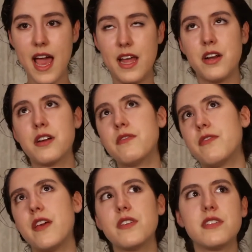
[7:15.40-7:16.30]
and her
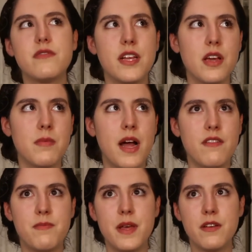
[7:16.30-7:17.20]
favorites video might
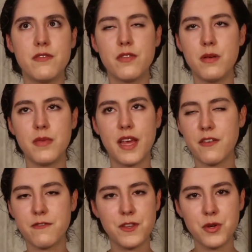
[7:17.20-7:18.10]
have been from like
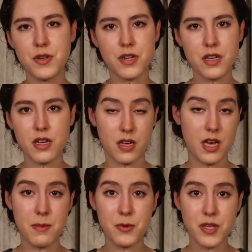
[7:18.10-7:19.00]
a
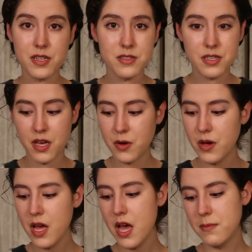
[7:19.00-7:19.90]
couple years ago,
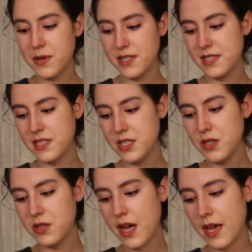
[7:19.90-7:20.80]
but
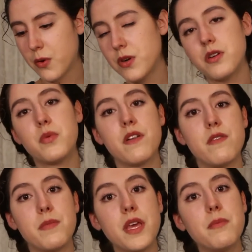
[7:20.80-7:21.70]
still I ordered one of
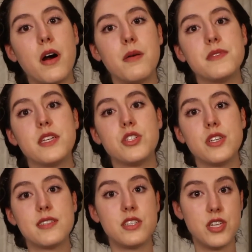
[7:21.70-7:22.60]
the Bee Balms that
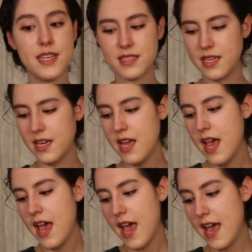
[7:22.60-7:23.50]
she suggested,
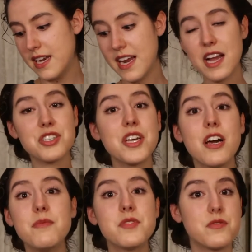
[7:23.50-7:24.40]
and it actually
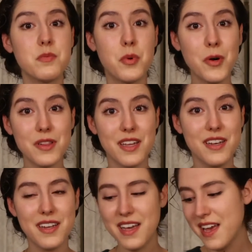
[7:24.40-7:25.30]
comes from
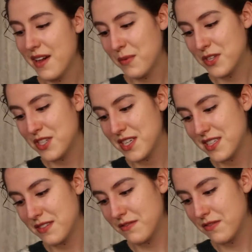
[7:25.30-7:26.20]
Portland, which
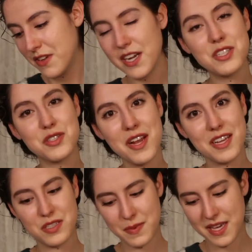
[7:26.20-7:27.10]
is very
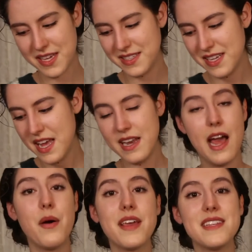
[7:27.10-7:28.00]
strange because
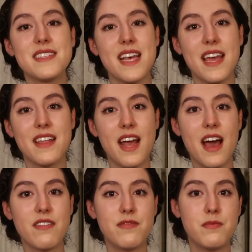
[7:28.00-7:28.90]
now I can say that I
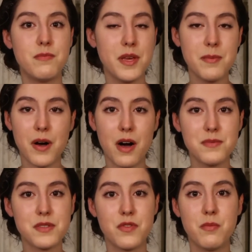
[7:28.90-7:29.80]
have Bee
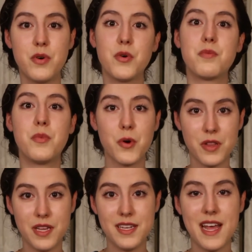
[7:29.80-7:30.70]
Balms from both
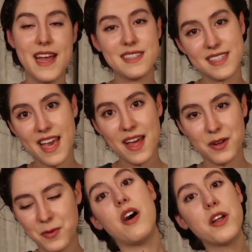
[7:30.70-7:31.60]
Portland and
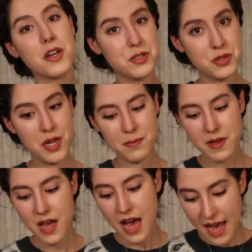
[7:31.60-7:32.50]
Seattle. On our trip,
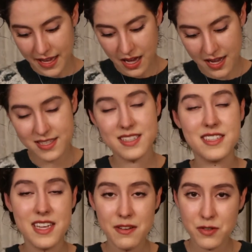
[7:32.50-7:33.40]
I got
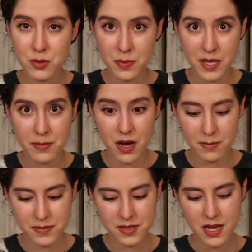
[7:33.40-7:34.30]
several Bee
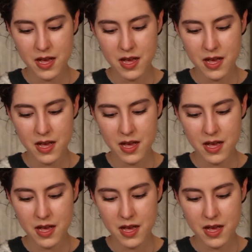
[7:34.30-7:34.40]
Balms